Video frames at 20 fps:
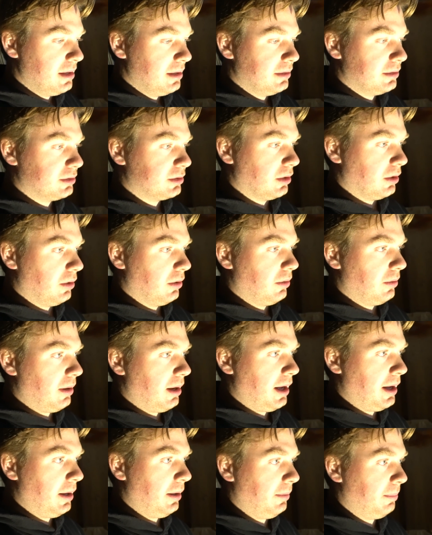So
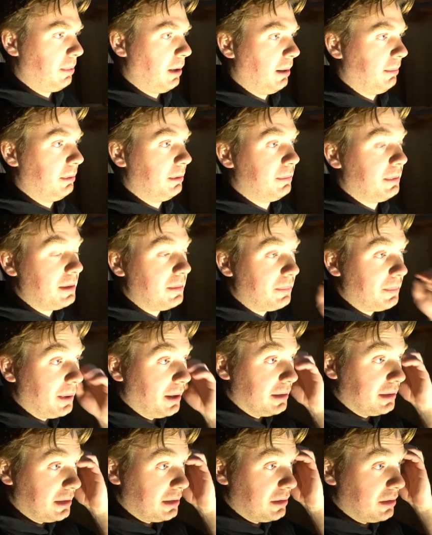I'll probably be
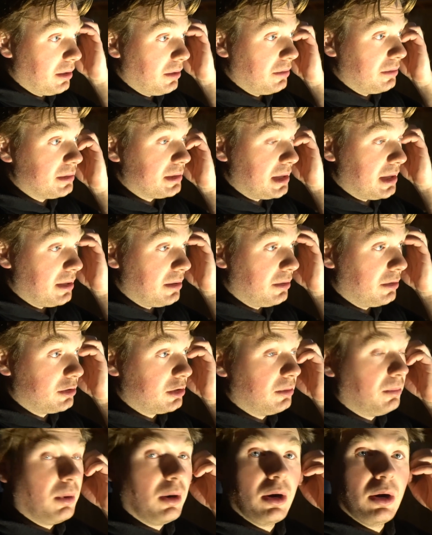building those either
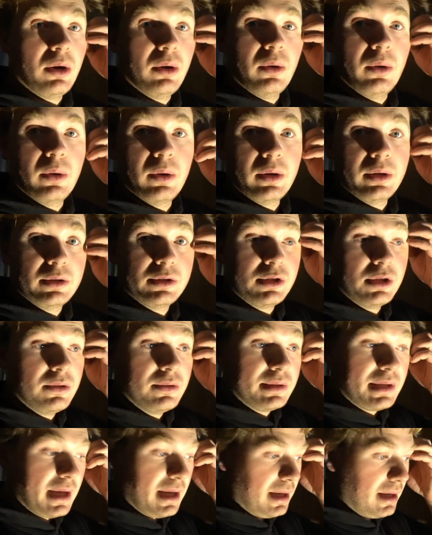tomorrow or
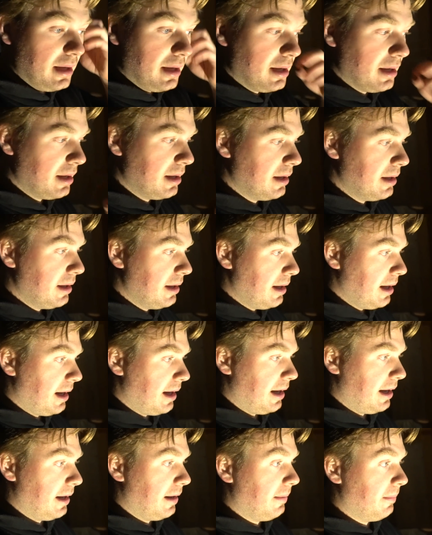Tuesday.
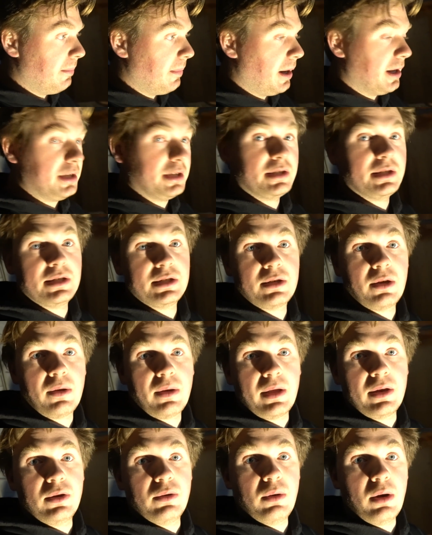I just need to go
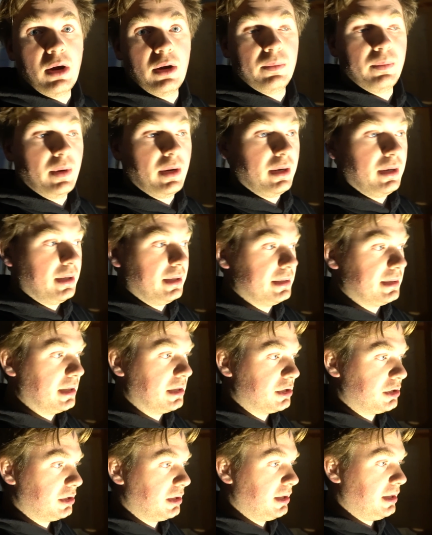get new hardware
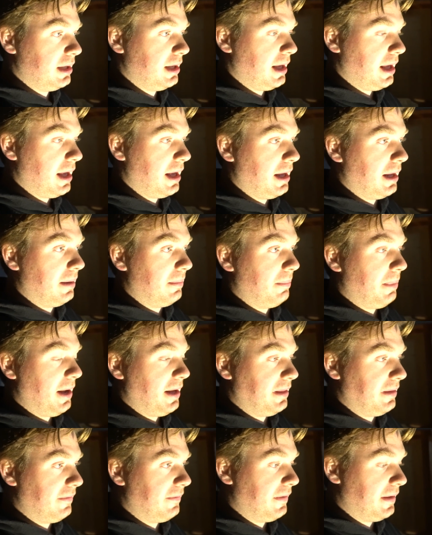essentially and
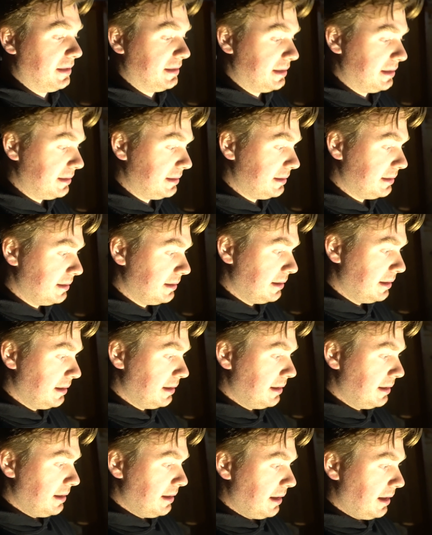paint the faces.
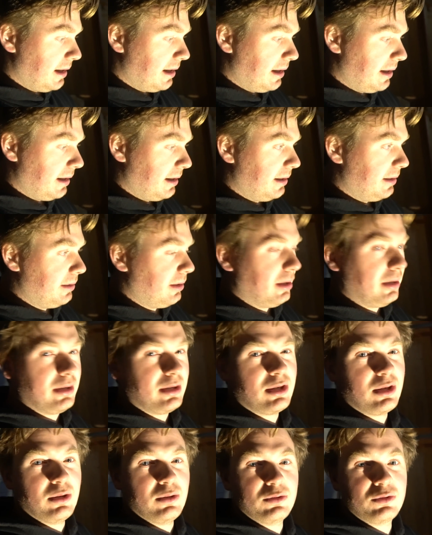Not a
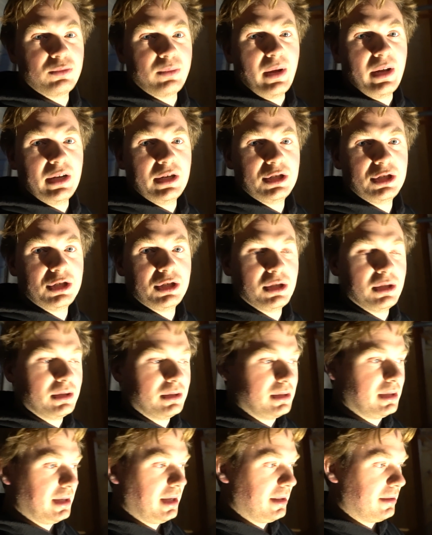huge rush
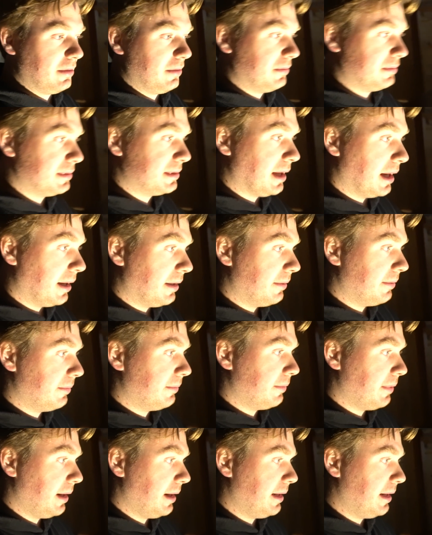to get those done
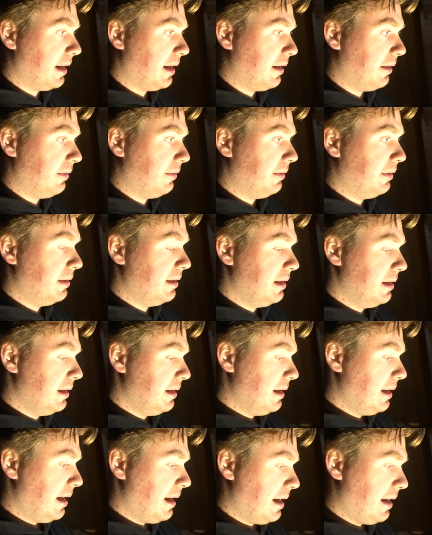right now,
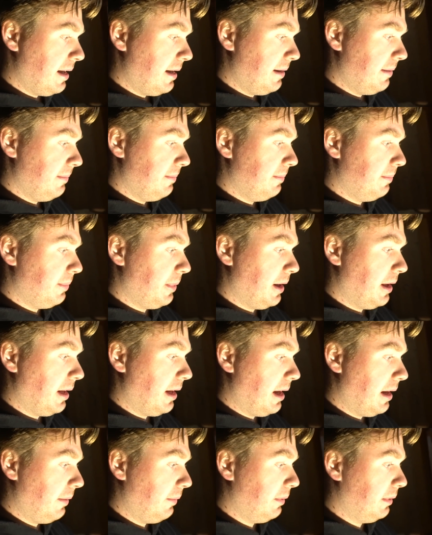but
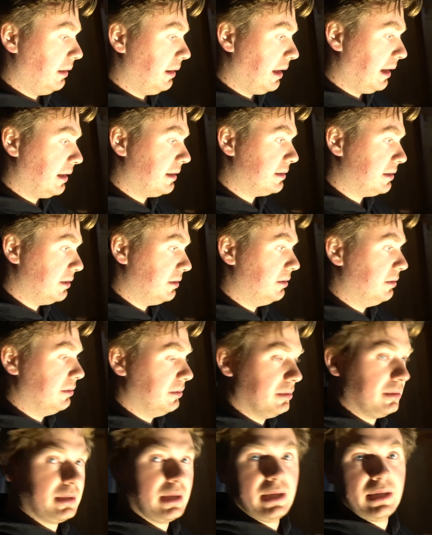I would like
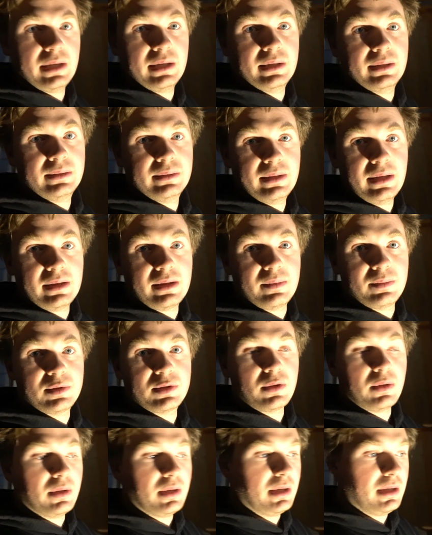to kind of get them
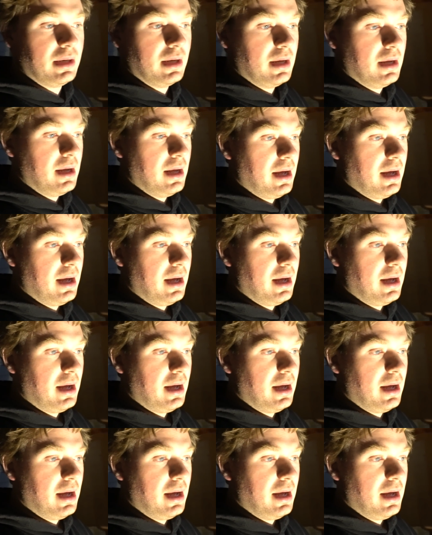sorted.